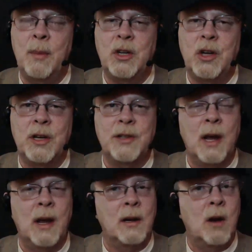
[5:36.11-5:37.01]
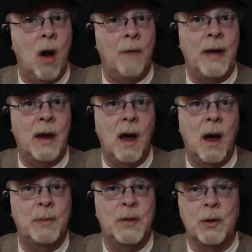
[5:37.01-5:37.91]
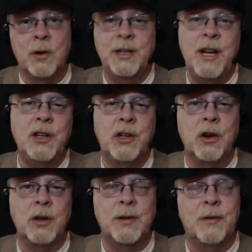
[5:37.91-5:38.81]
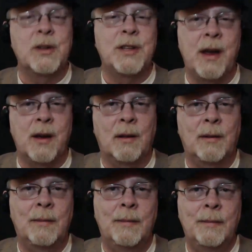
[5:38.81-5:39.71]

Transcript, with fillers: images on coffee cups or t shirts for sale.